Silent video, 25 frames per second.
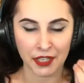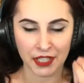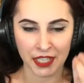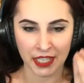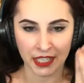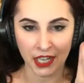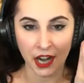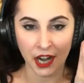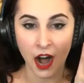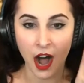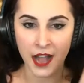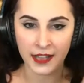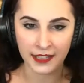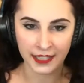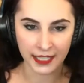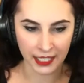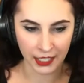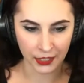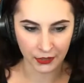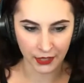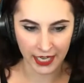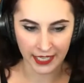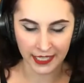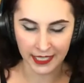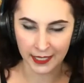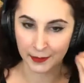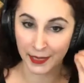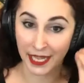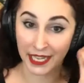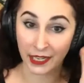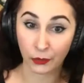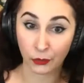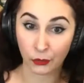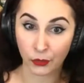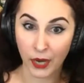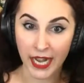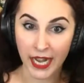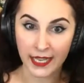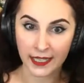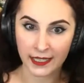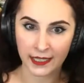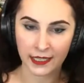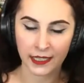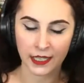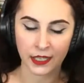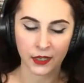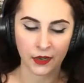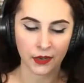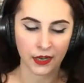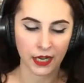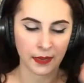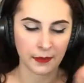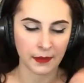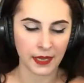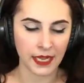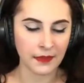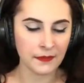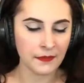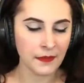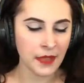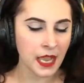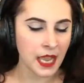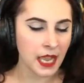It concentrates them like a raisin, you know what I mean?